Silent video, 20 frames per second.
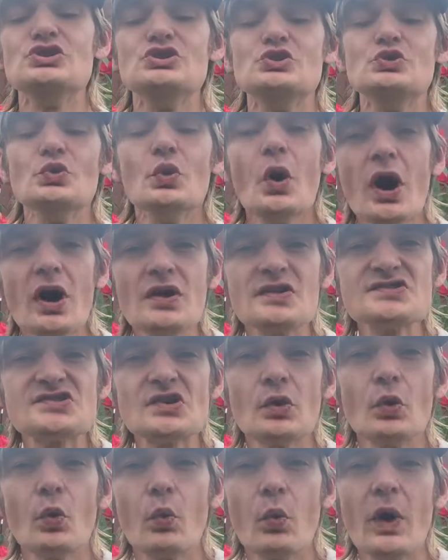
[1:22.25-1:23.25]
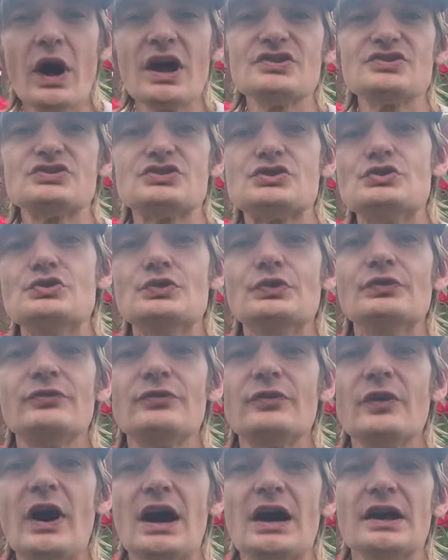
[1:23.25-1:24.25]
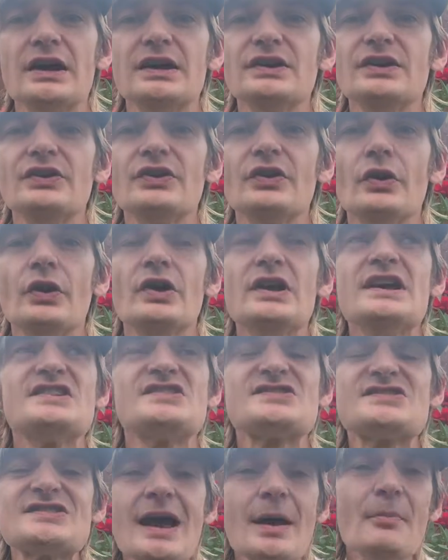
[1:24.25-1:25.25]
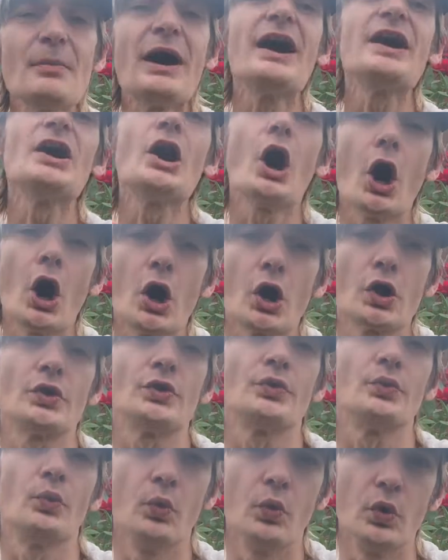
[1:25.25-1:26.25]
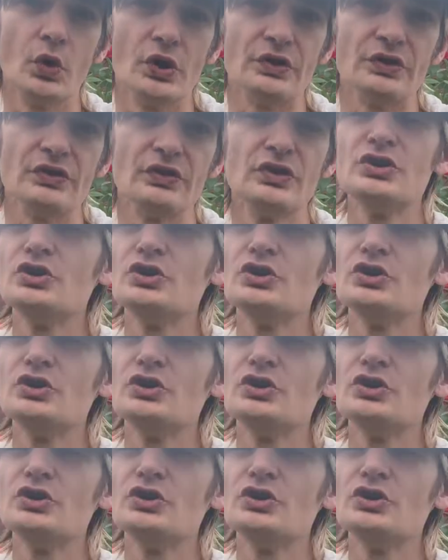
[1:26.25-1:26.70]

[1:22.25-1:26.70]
You also want to find semi-hard wood.